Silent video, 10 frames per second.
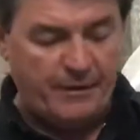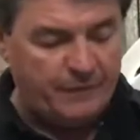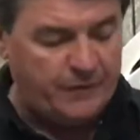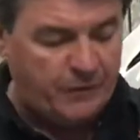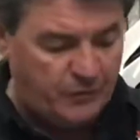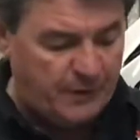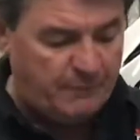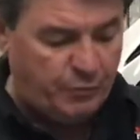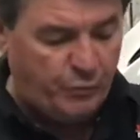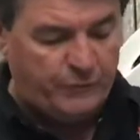The key
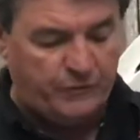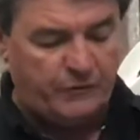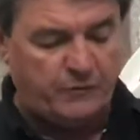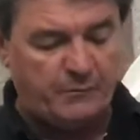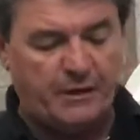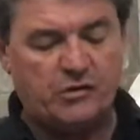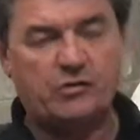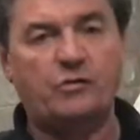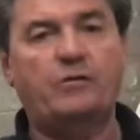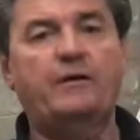importance is to make
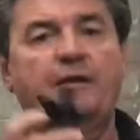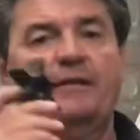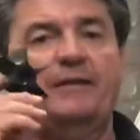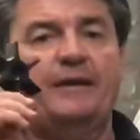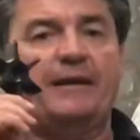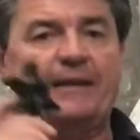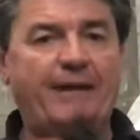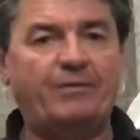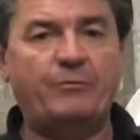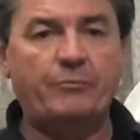sure that you
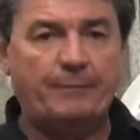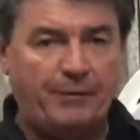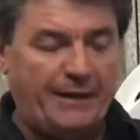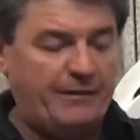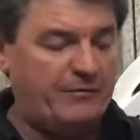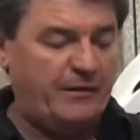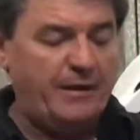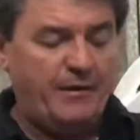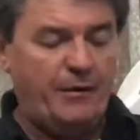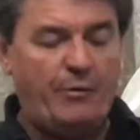get them replaced.
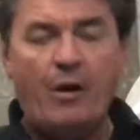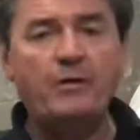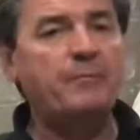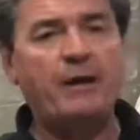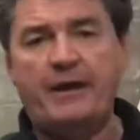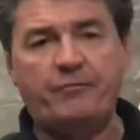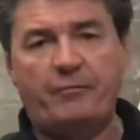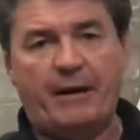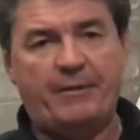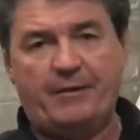They're only made of
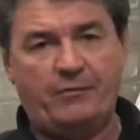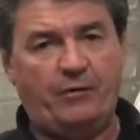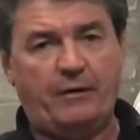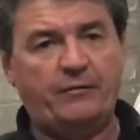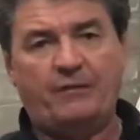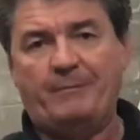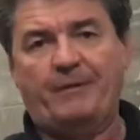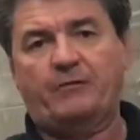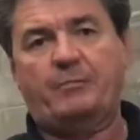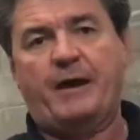rubber. They're not something
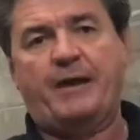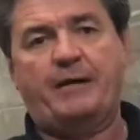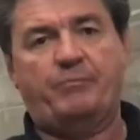that's made out of